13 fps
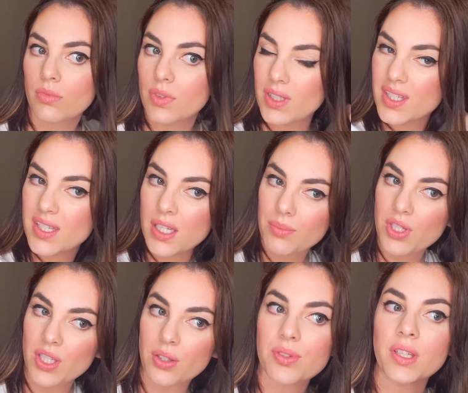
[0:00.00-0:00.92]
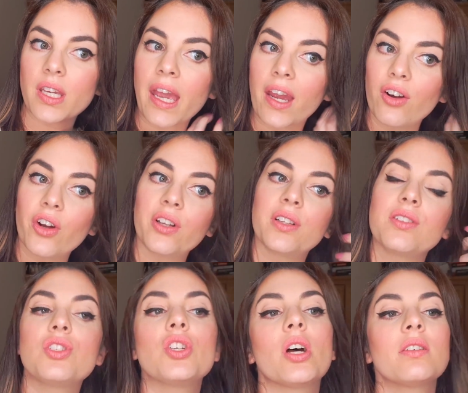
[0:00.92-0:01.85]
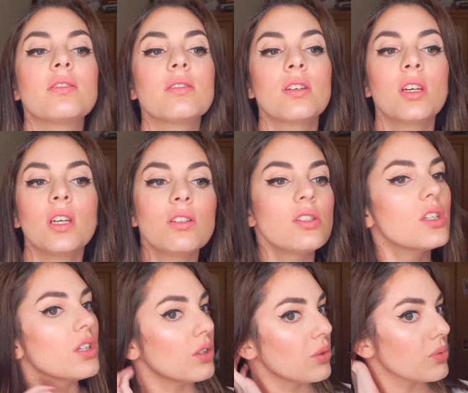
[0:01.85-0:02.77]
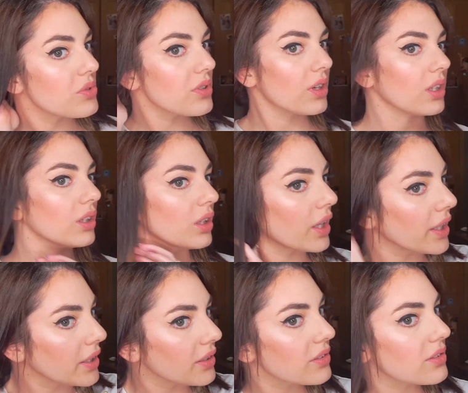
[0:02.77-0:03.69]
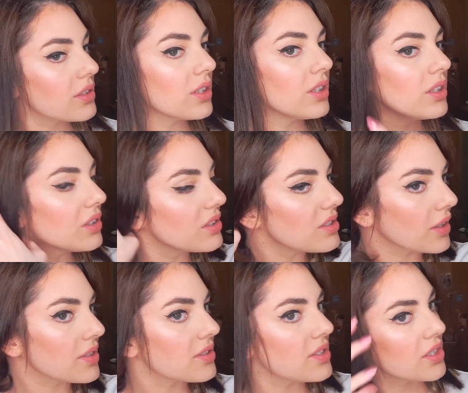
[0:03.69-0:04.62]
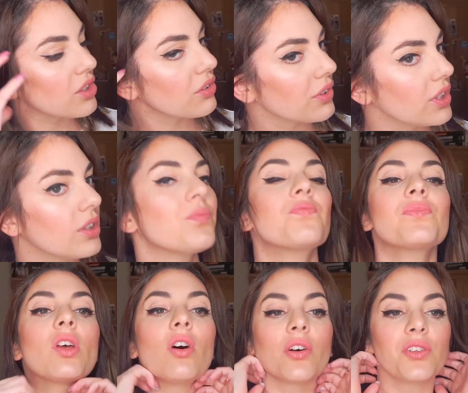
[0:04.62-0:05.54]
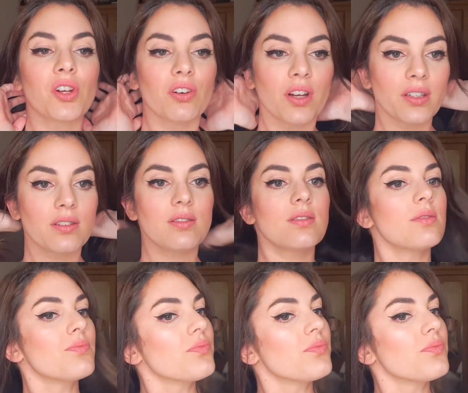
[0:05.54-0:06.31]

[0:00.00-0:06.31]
And the tip to using hair oil is just to use a light dusting of it on your ends